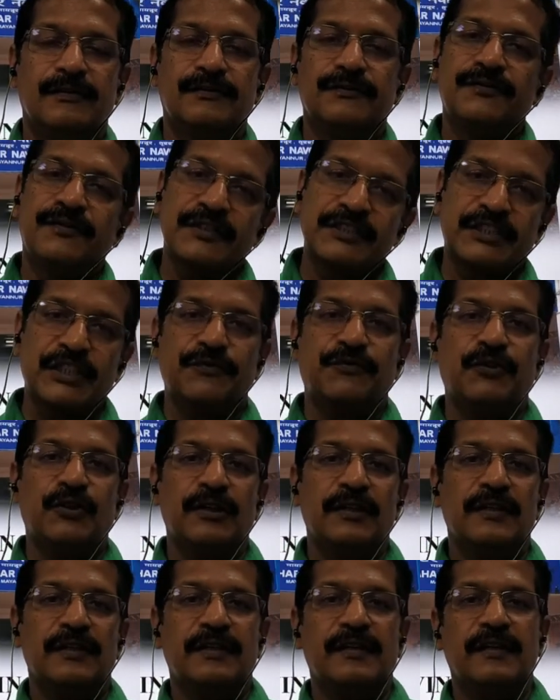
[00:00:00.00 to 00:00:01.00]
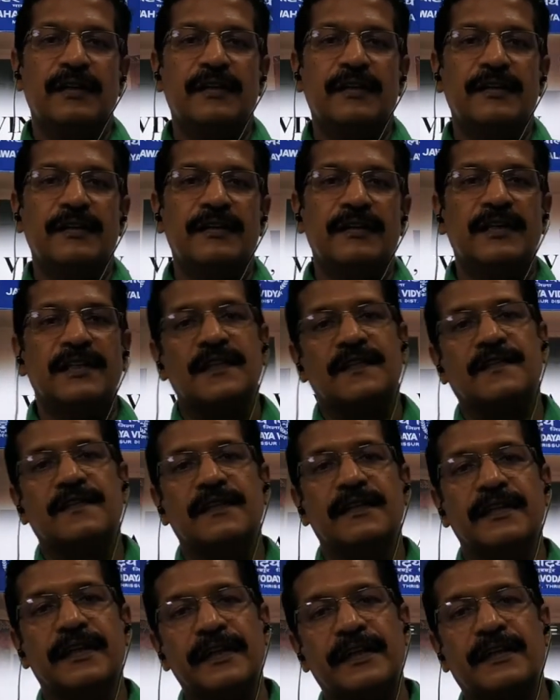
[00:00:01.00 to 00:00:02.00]
First of all, let us
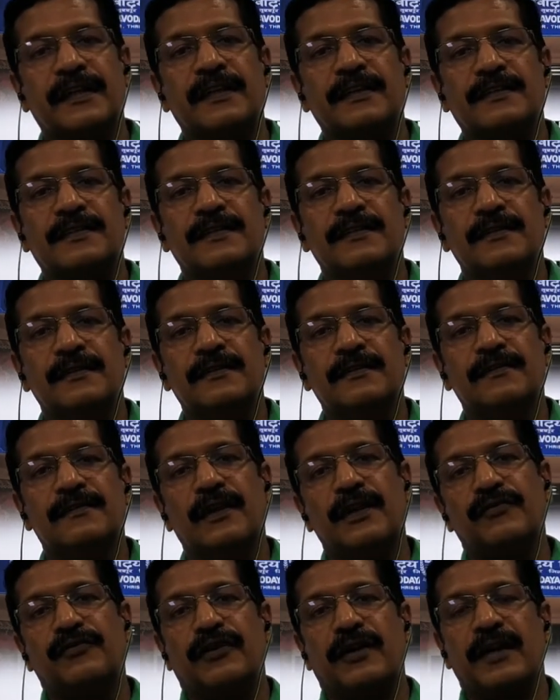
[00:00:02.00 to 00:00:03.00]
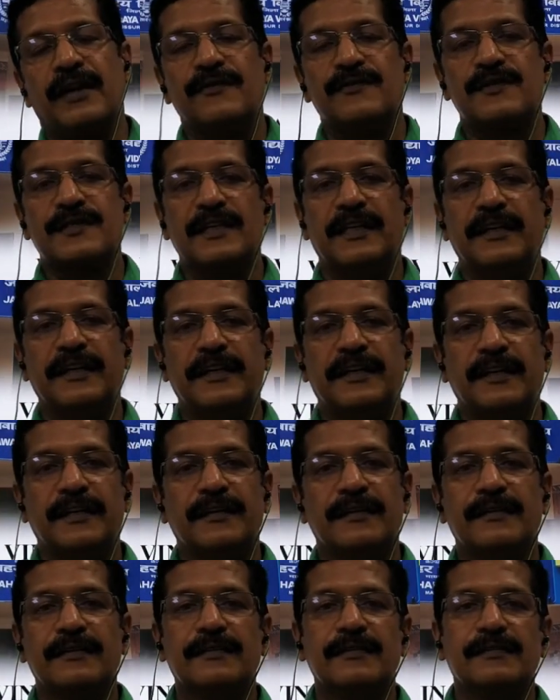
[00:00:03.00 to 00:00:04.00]
recollect what we have studied
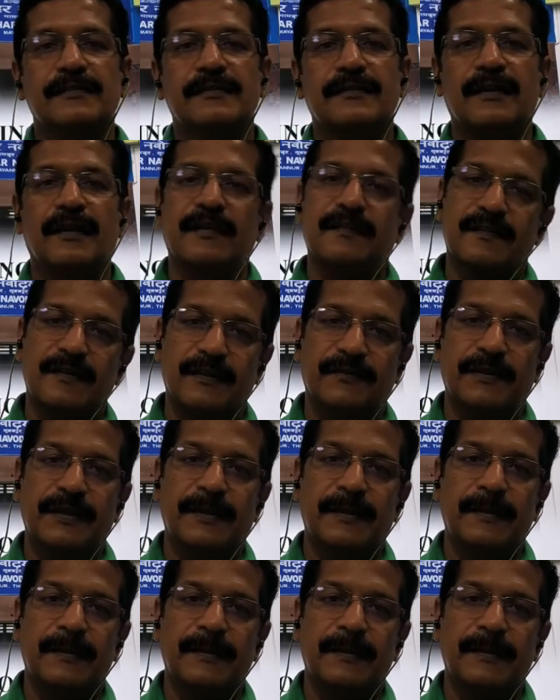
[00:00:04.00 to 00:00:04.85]
in class 11.